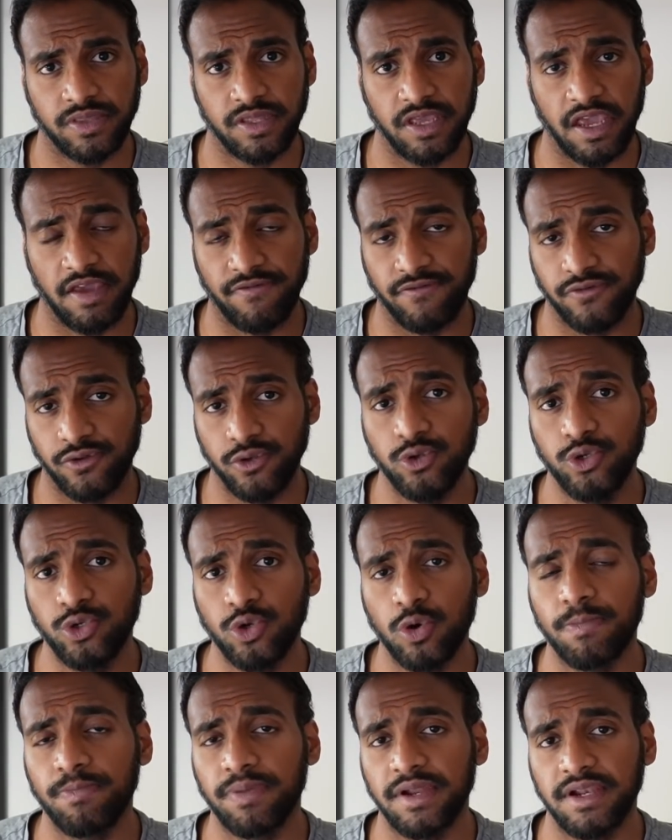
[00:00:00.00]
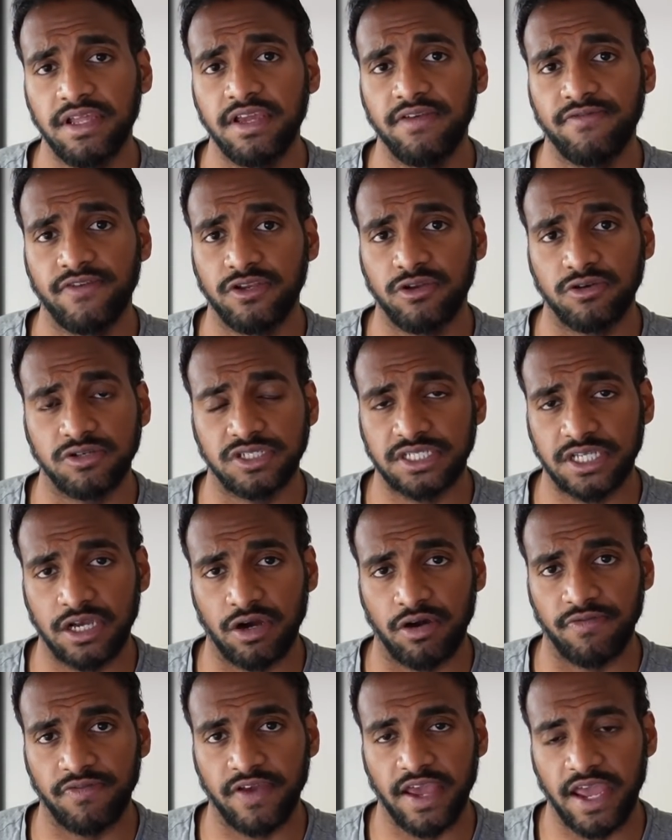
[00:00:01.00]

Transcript: If you don't believe in yourself,